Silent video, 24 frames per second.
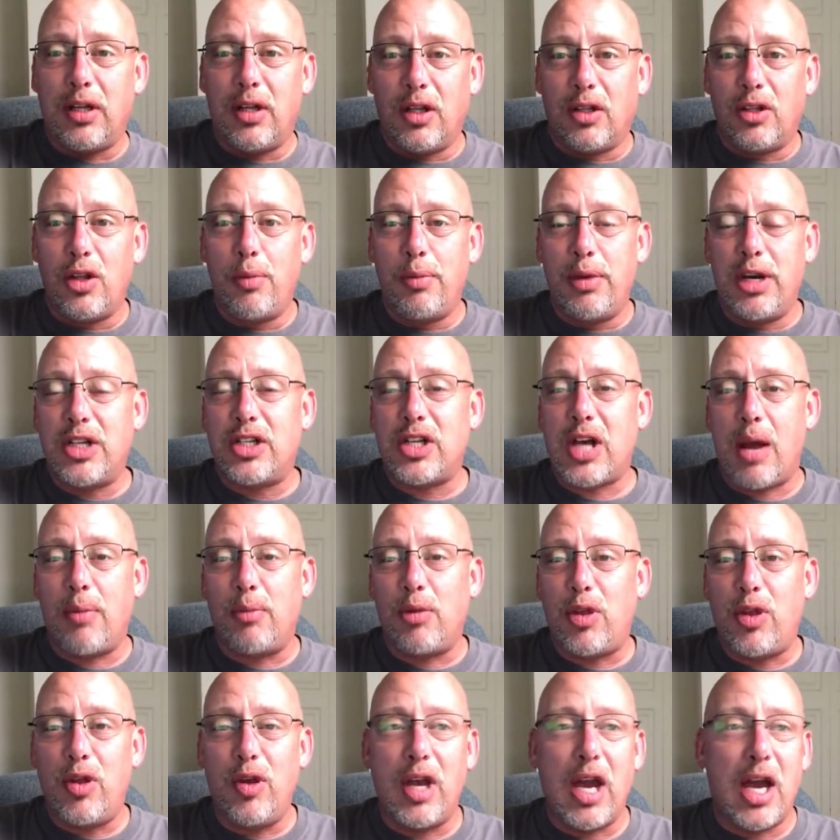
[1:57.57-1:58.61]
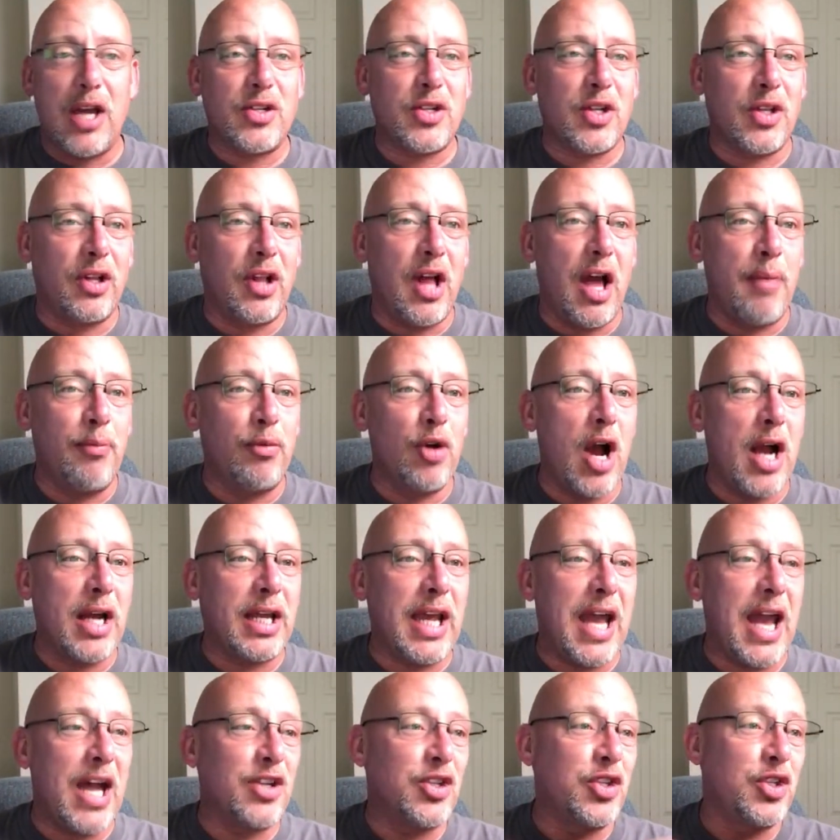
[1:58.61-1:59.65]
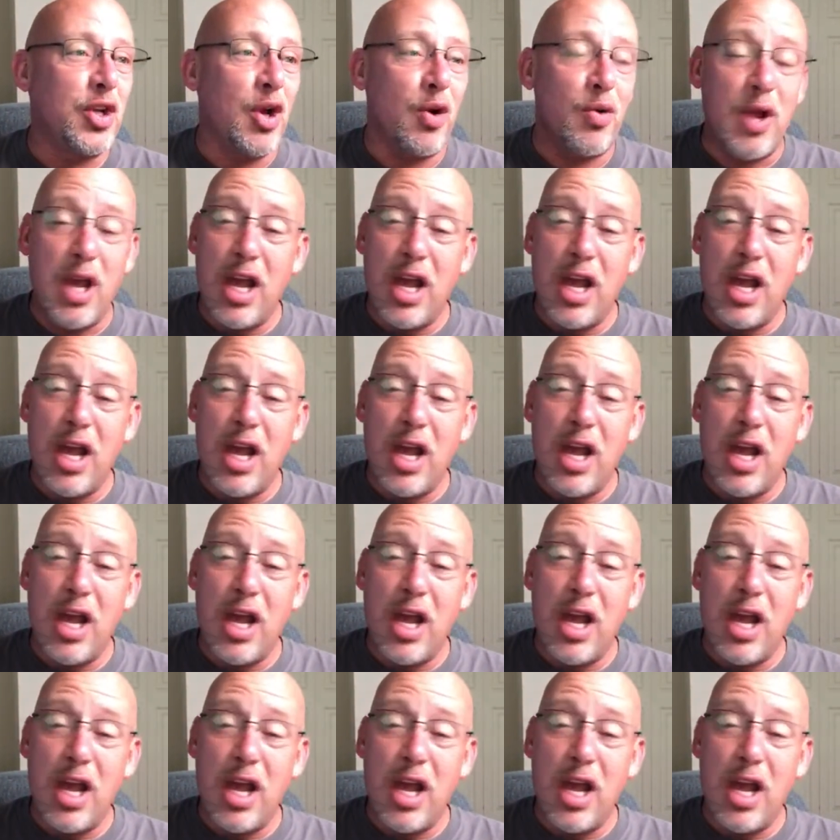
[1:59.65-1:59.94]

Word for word: a, little bit of time with you guys on the live broadcast, so